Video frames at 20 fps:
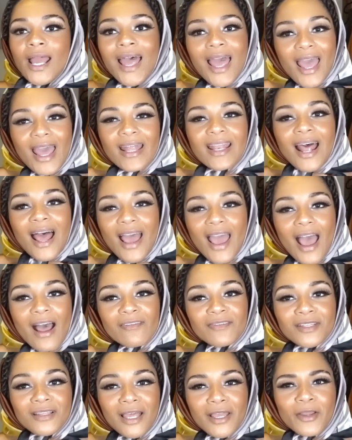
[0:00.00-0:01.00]
and I
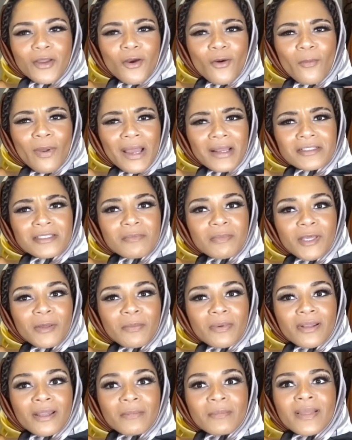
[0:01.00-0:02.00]
have to like go back to
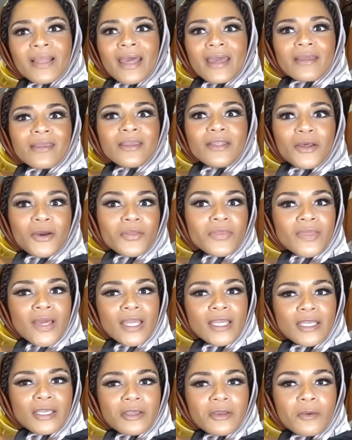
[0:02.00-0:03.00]
people and I'm like, you know,
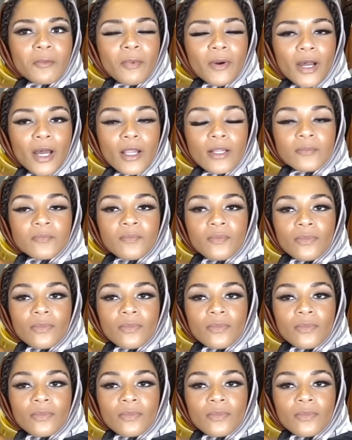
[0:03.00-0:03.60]
thank you, but